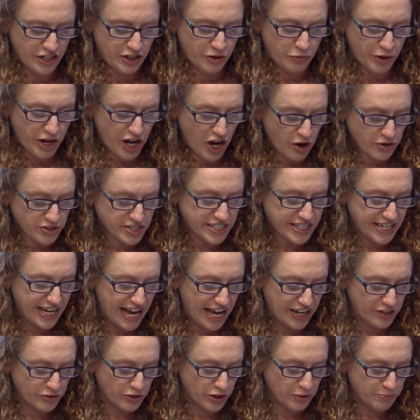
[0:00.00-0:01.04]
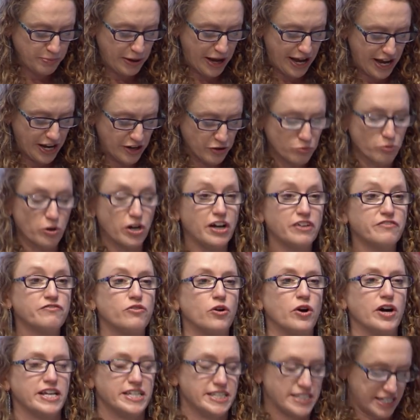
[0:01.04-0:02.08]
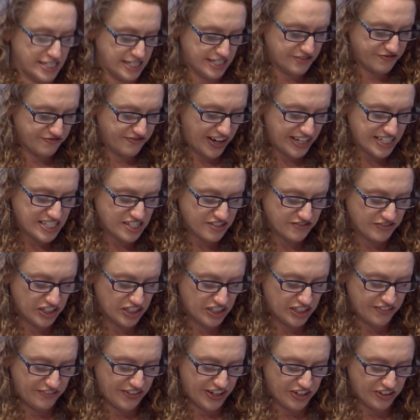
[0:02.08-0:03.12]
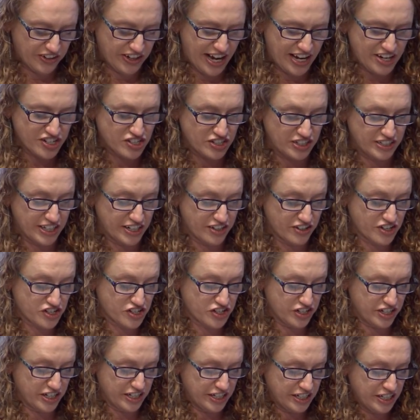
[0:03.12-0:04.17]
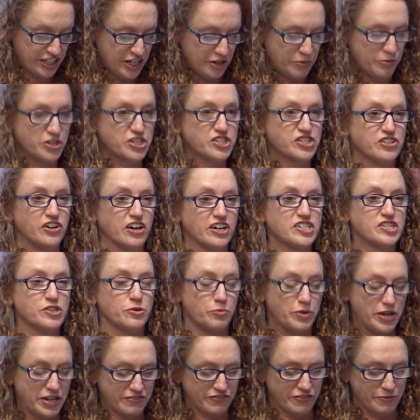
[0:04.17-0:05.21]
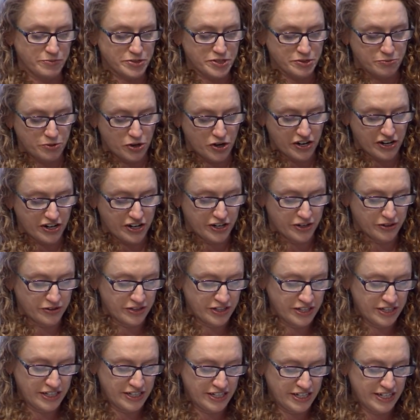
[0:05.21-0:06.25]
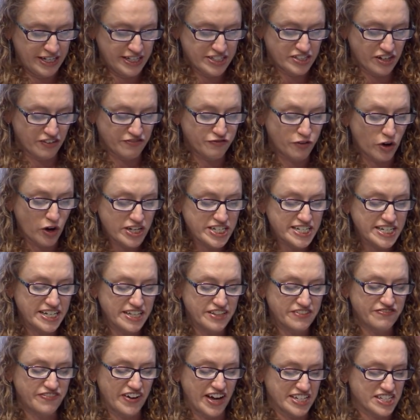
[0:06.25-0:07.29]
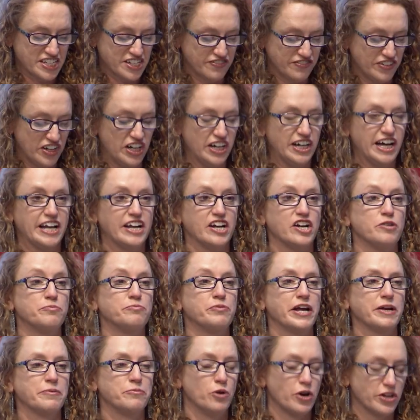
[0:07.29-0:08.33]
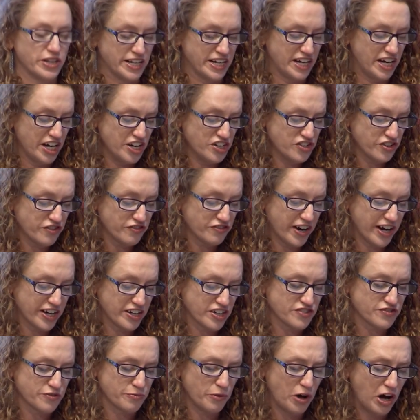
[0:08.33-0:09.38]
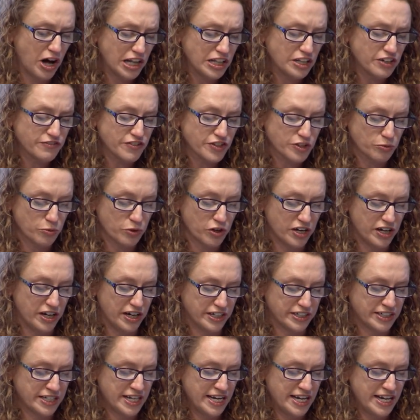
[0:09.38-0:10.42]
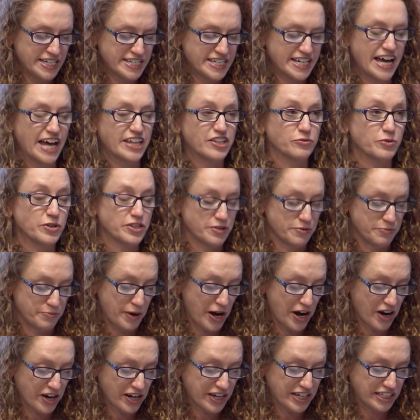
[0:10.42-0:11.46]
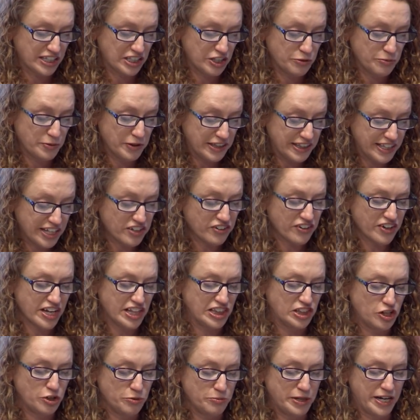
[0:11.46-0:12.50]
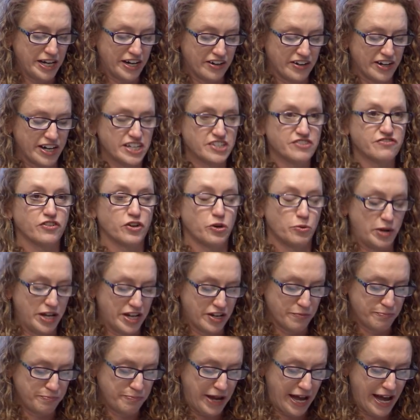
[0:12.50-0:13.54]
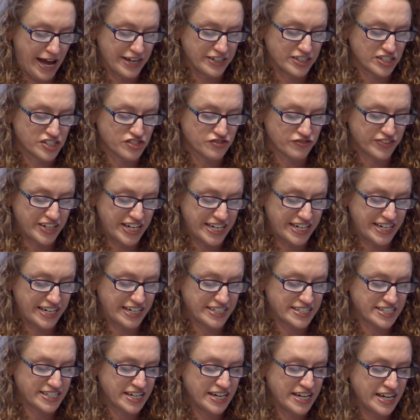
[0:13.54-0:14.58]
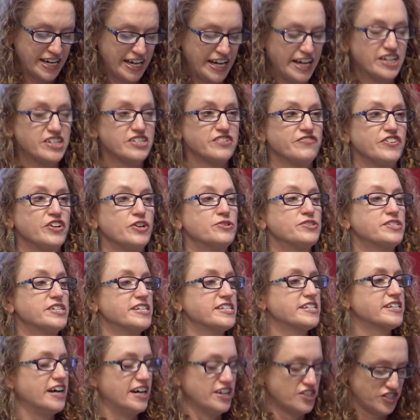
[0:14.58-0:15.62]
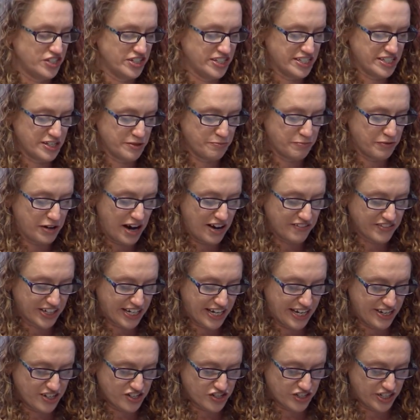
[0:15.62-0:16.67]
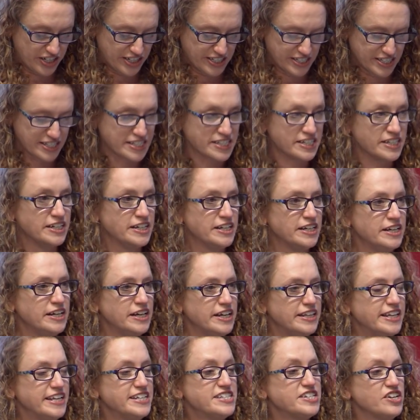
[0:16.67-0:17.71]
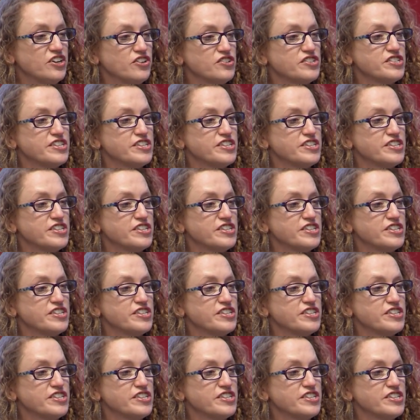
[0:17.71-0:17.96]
We host the annual PEN World Voices Festival of International Literature, which starts a week from tomorrow. It's our 14th festival, and it'll bring more than 100 writers from all over the world together with American literary luminaries for a week of panels, readings, interviews, discussions, and provocations. This year's